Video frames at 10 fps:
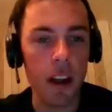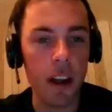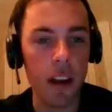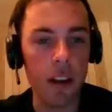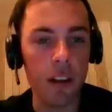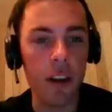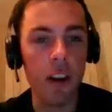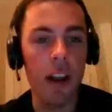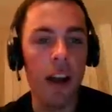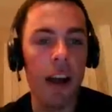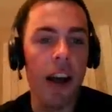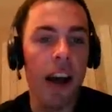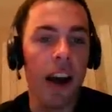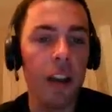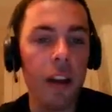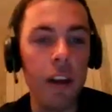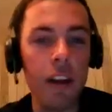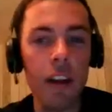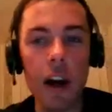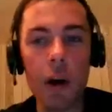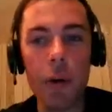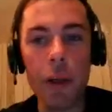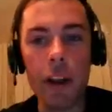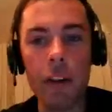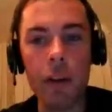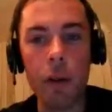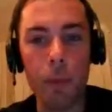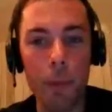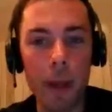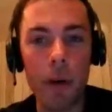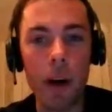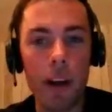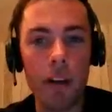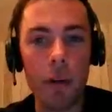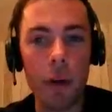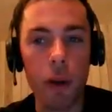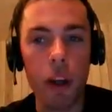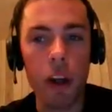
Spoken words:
And I think now that the big race of the